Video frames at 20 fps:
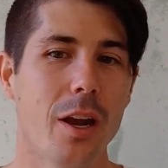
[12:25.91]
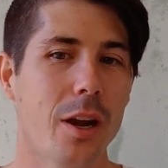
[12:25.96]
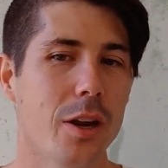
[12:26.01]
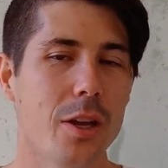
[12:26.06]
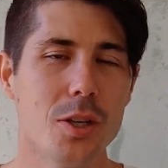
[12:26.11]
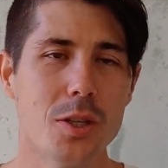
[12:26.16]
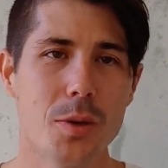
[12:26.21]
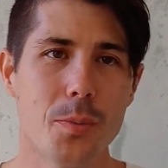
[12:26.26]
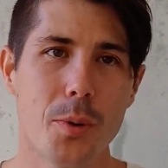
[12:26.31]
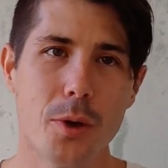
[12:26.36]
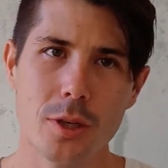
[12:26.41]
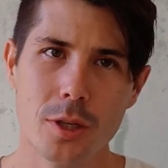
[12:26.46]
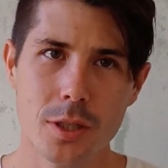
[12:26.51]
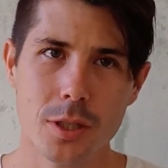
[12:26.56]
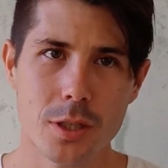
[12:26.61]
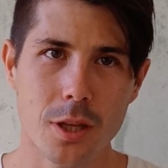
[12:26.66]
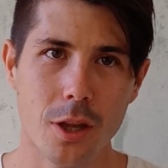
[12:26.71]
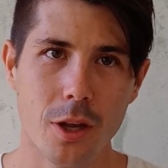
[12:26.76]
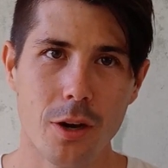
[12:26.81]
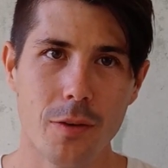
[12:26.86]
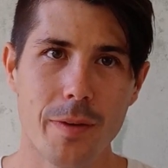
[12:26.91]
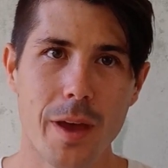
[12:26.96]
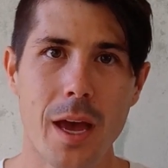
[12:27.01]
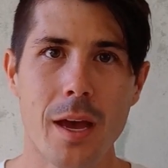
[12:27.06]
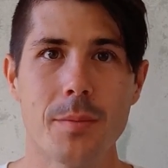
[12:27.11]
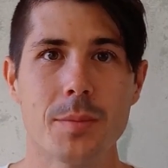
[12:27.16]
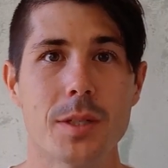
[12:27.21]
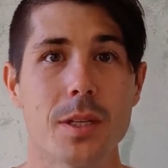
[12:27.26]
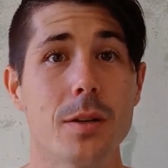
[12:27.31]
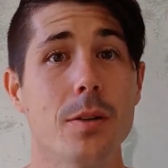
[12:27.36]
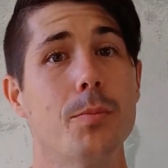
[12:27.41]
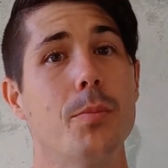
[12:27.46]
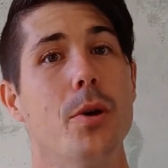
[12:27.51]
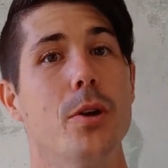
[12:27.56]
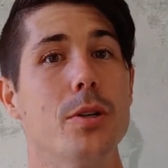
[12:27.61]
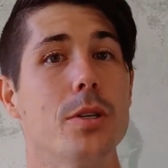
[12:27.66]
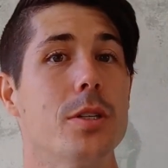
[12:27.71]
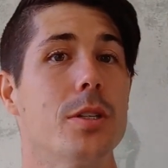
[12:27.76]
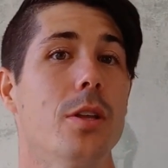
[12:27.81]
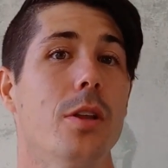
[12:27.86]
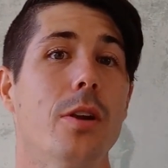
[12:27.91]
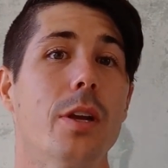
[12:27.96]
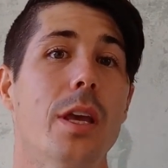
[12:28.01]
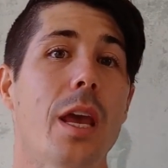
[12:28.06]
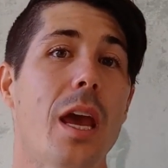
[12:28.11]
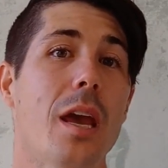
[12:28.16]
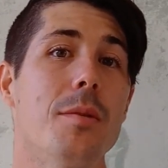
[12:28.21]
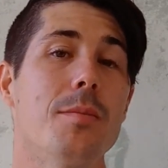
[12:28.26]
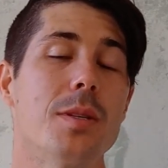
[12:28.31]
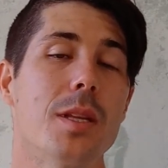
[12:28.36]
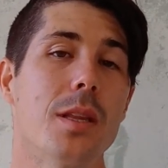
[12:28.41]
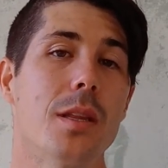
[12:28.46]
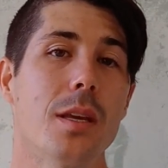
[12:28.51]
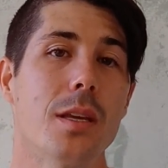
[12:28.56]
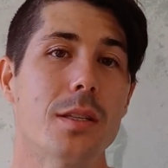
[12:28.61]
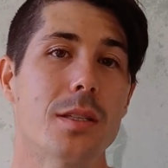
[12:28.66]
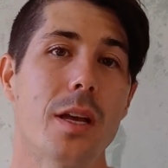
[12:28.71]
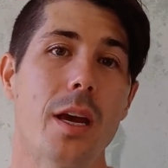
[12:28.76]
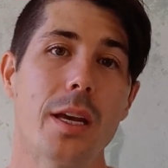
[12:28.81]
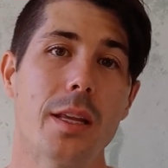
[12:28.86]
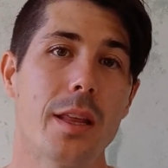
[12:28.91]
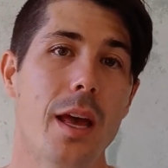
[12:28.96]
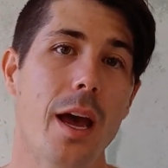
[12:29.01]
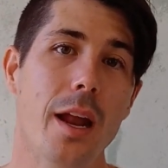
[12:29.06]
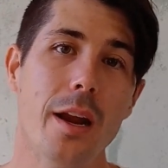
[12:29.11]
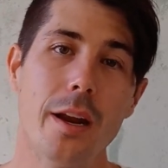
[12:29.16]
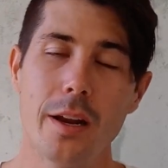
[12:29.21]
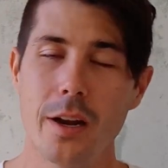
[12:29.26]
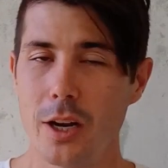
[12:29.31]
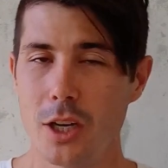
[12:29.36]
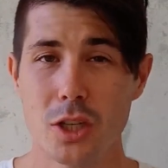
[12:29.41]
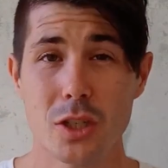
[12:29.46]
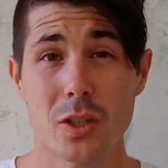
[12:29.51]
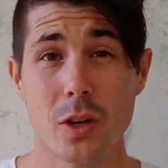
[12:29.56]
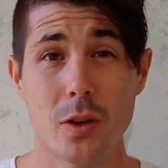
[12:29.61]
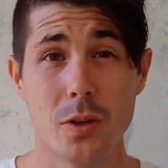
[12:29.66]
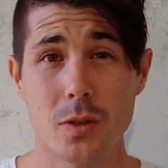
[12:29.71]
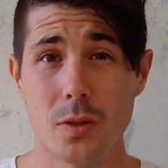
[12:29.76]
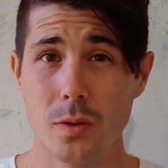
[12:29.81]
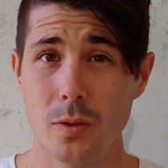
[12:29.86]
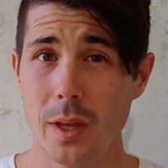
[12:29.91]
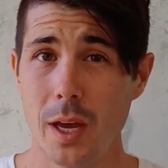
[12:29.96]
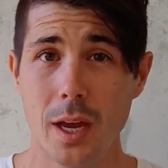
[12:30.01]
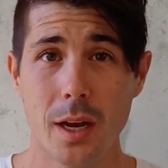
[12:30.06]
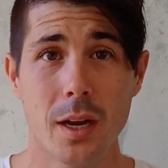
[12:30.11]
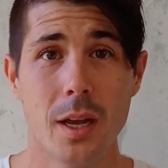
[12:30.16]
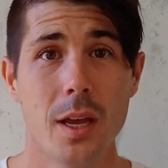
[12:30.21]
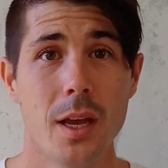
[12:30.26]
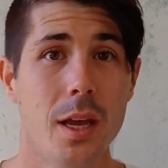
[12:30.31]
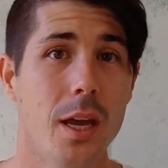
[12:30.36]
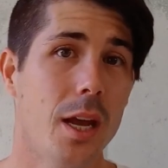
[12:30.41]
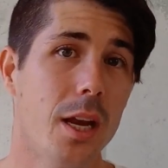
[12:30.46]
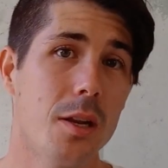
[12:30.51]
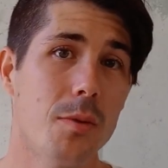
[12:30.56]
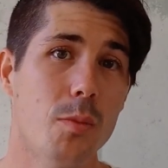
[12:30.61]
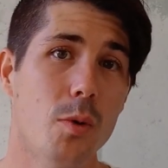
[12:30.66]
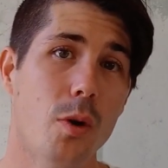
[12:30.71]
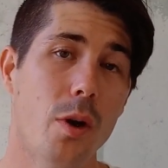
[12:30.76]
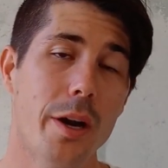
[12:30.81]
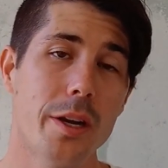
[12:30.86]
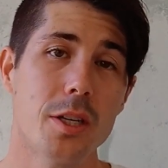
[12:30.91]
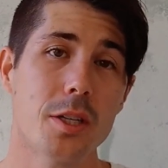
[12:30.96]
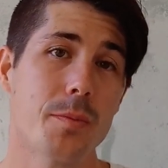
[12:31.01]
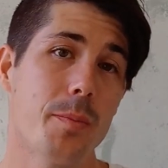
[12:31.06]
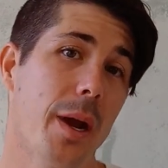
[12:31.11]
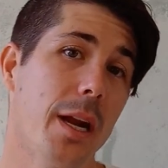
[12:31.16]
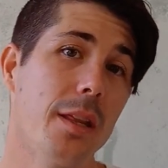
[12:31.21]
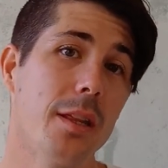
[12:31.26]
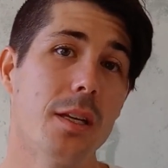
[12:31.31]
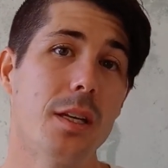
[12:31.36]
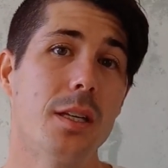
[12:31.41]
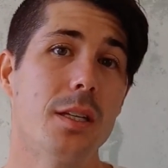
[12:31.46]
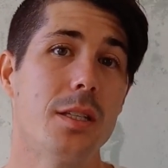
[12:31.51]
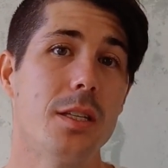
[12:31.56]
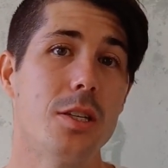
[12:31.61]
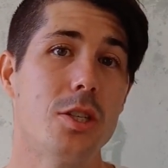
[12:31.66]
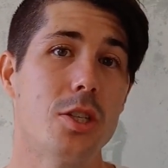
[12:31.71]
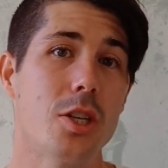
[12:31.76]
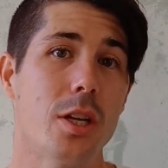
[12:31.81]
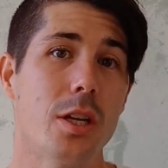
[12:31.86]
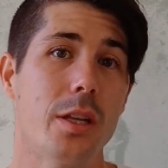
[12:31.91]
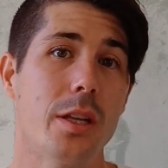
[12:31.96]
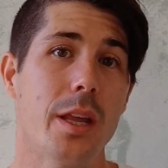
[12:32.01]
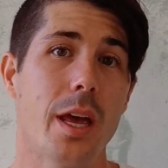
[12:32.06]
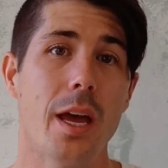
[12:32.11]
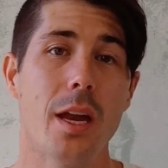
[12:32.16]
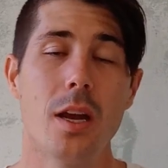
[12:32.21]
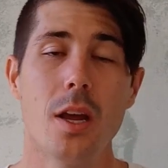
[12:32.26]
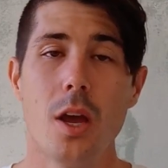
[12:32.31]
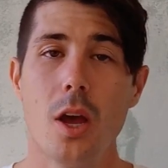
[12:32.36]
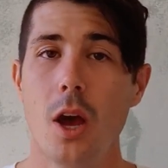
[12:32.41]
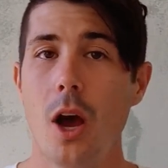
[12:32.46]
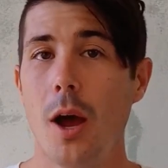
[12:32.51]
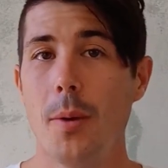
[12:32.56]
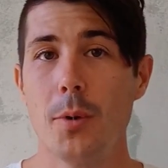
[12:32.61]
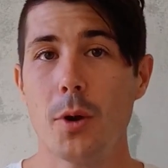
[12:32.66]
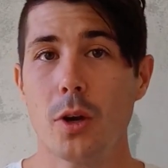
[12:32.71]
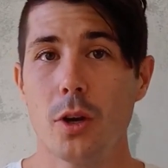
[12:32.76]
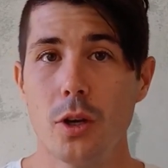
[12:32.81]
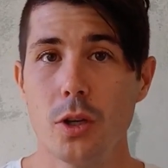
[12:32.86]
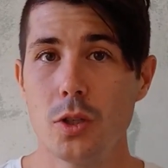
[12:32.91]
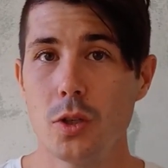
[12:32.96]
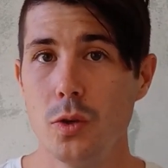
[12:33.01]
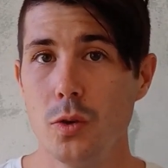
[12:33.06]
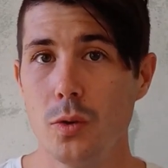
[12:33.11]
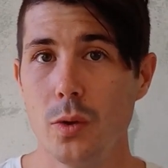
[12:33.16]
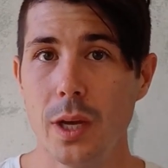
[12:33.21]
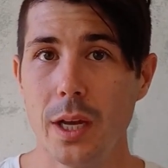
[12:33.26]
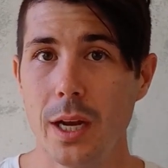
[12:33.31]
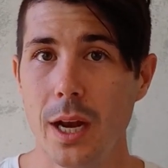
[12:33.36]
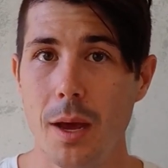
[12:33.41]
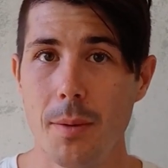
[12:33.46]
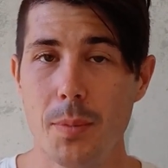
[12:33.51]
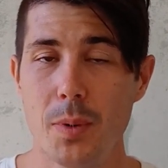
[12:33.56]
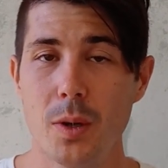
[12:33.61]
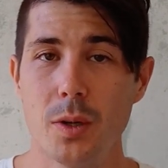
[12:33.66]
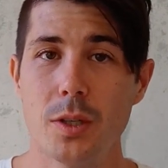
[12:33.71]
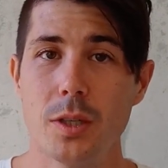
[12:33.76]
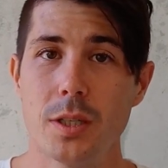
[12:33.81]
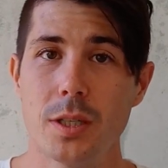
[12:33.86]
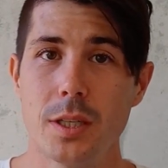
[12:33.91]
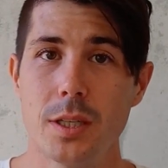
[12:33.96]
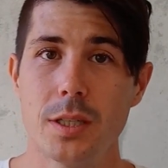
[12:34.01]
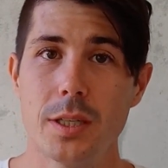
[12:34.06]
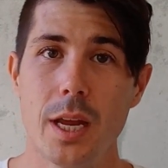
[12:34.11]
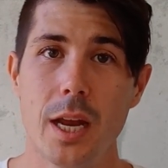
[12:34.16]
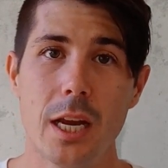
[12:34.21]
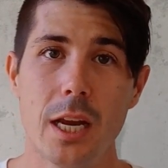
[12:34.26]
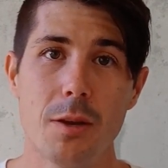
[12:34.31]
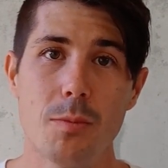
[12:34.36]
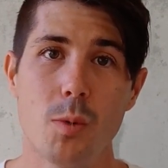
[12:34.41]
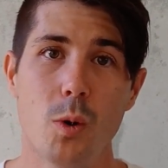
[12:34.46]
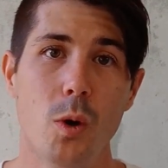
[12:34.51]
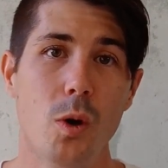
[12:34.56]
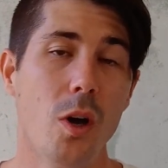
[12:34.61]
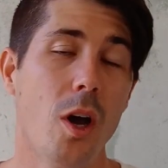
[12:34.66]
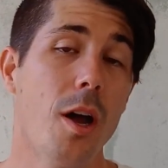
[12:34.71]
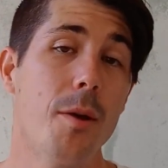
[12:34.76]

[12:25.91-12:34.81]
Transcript: And I used to purchase a lot of apps and purchase a lot of games and things like that. And I just don't do that anymore. I just made the decision that I'm not going to do in-app purchases anymore.